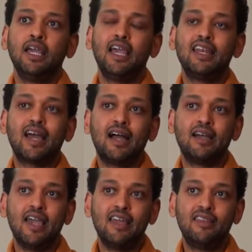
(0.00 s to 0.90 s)
And
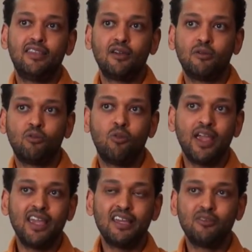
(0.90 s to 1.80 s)
the
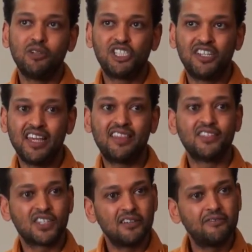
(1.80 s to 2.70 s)
way in which death
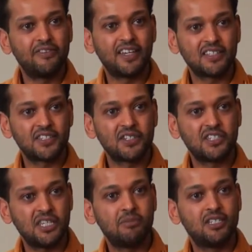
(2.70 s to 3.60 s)
is unfixed
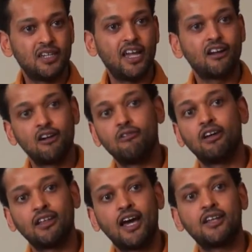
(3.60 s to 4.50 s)
seemed to echo
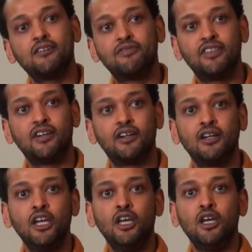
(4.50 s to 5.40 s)
a lot of the
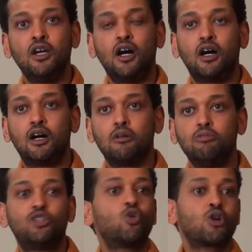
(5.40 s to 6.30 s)

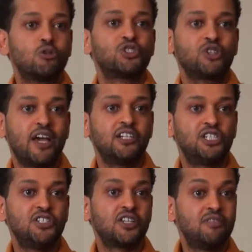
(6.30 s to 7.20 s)
rhetorical
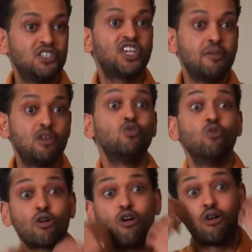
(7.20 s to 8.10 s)
strategies of these gay men
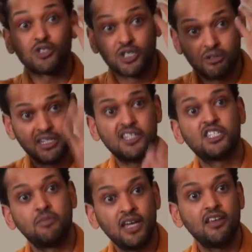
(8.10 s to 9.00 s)
who are also
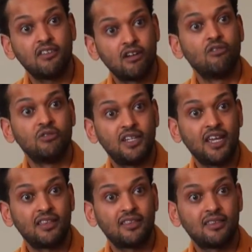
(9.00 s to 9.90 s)
anticipating their own
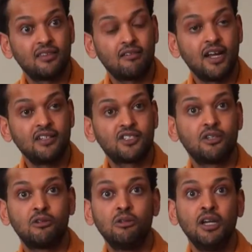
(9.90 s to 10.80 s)
death, right?
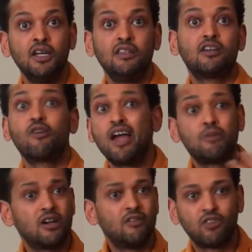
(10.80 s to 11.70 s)
So the
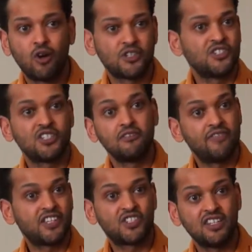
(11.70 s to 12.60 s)
grammar of loss is
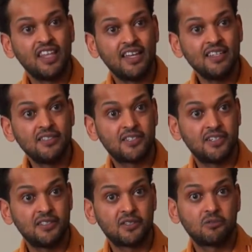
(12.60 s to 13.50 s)
unfixed in that
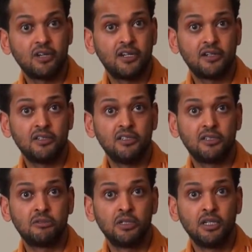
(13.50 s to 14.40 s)
instance where, you
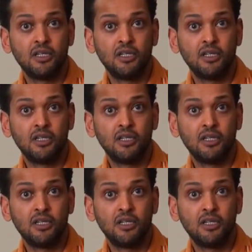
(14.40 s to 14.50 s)
know,